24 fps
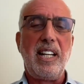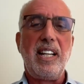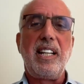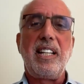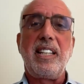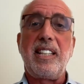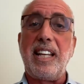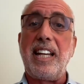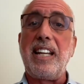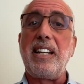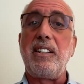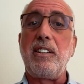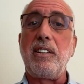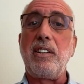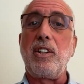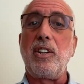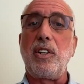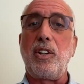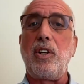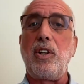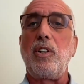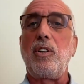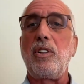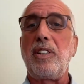then
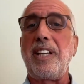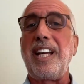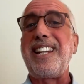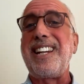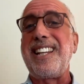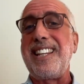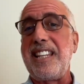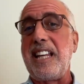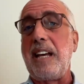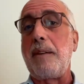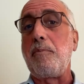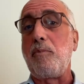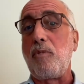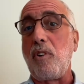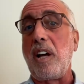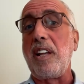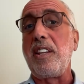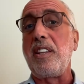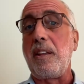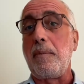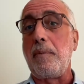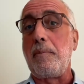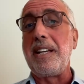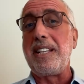you're letting them run
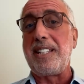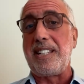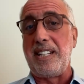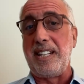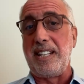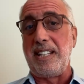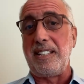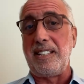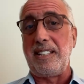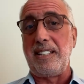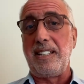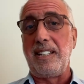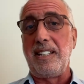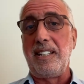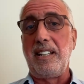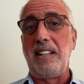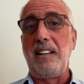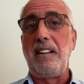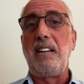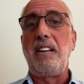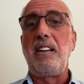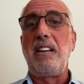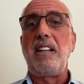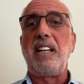the business
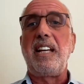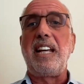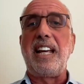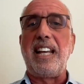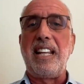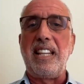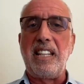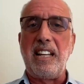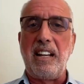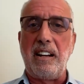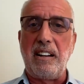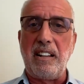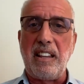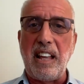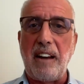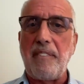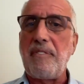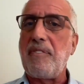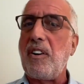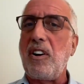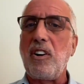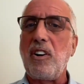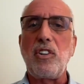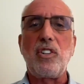in that
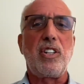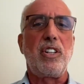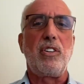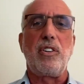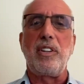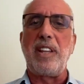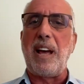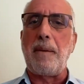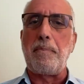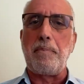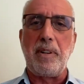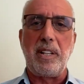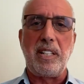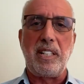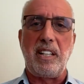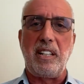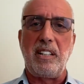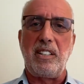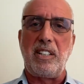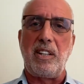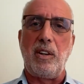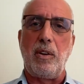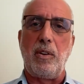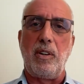function or that
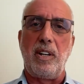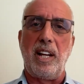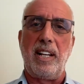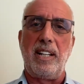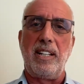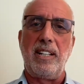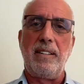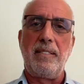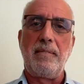business unit.